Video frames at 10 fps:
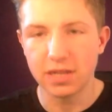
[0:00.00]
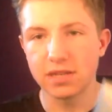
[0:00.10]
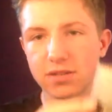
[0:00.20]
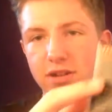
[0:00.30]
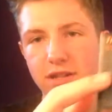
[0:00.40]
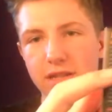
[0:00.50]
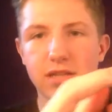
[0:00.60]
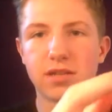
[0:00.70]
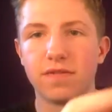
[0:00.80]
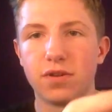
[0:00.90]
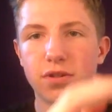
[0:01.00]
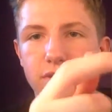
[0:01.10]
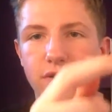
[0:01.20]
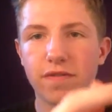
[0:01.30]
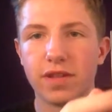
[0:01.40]
It's got a list of all the
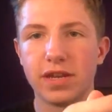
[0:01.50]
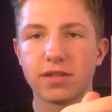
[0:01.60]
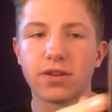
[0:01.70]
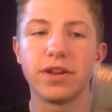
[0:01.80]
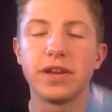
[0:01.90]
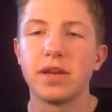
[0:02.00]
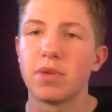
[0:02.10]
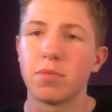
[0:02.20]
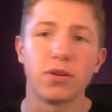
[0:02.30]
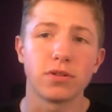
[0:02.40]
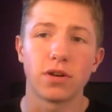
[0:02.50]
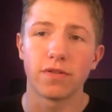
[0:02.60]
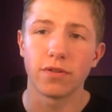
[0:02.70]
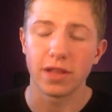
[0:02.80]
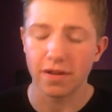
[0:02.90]
stuff that it's got in it, but I'm going to go
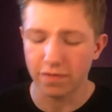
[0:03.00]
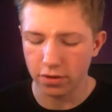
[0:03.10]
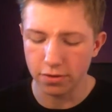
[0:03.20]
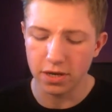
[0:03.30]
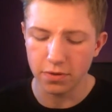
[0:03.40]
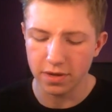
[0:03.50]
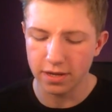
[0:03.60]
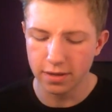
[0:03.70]
through that for you anyway.